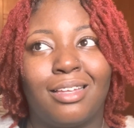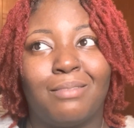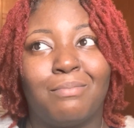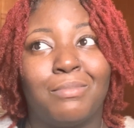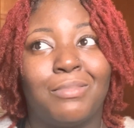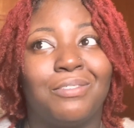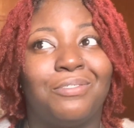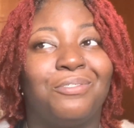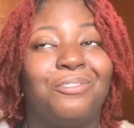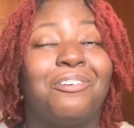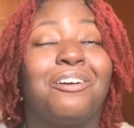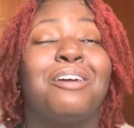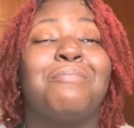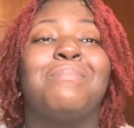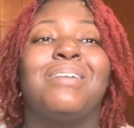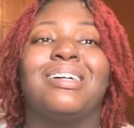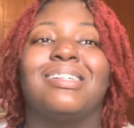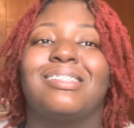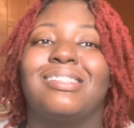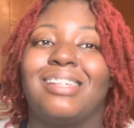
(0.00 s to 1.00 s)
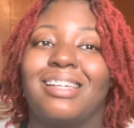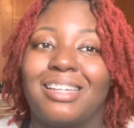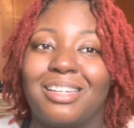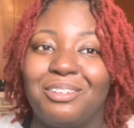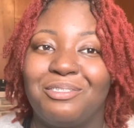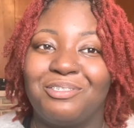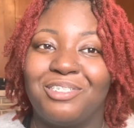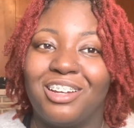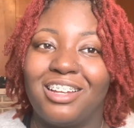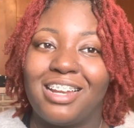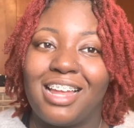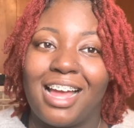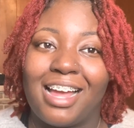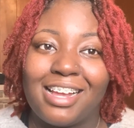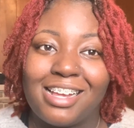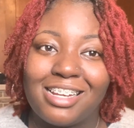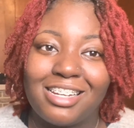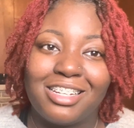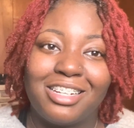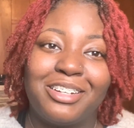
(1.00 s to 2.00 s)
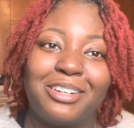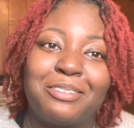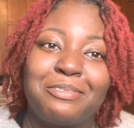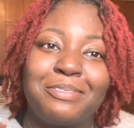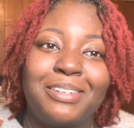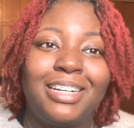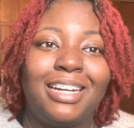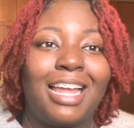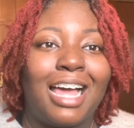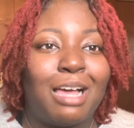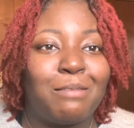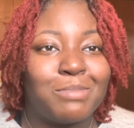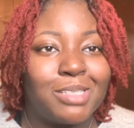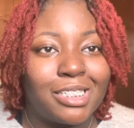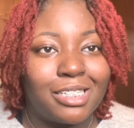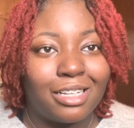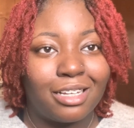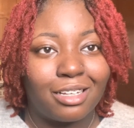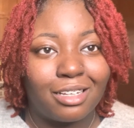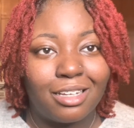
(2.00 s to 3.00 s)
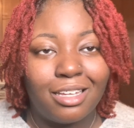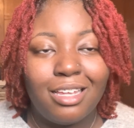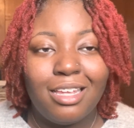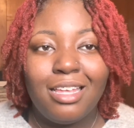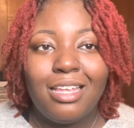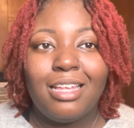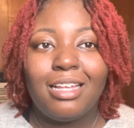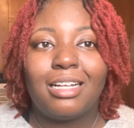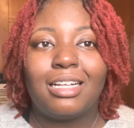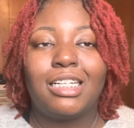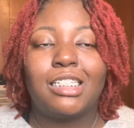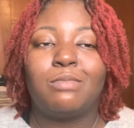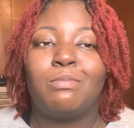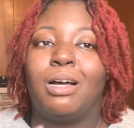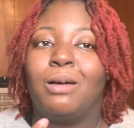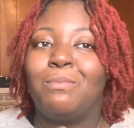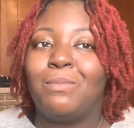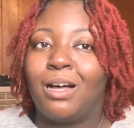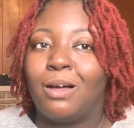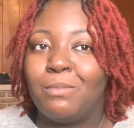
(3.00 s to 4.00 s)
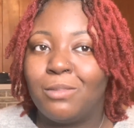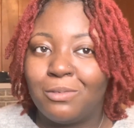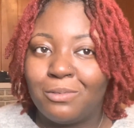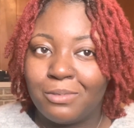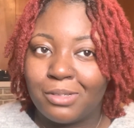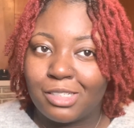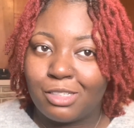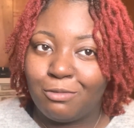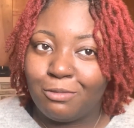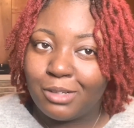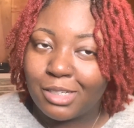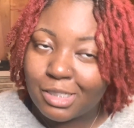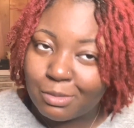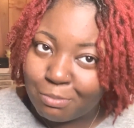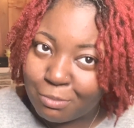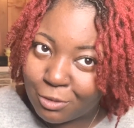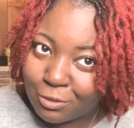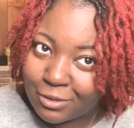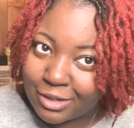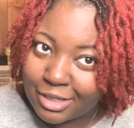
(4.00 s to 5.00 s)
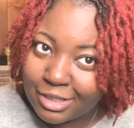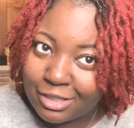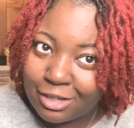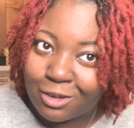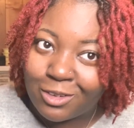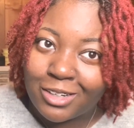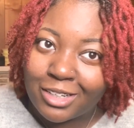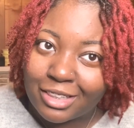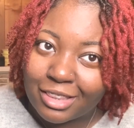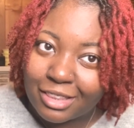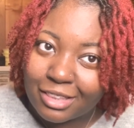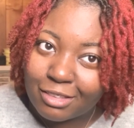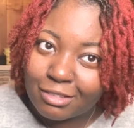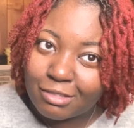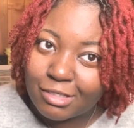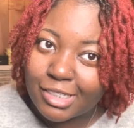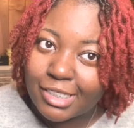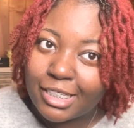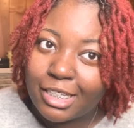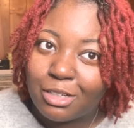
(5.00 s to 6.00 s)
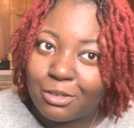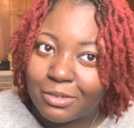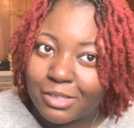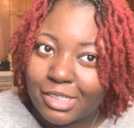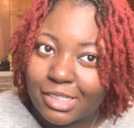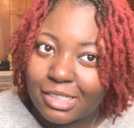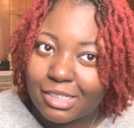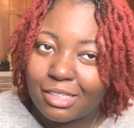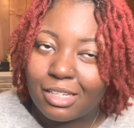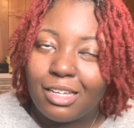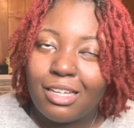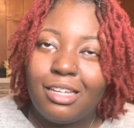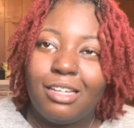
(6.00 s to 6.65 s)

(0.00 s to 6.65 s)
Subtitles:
before my second one, I ended up relapsing because my mama was whispering dirty secrets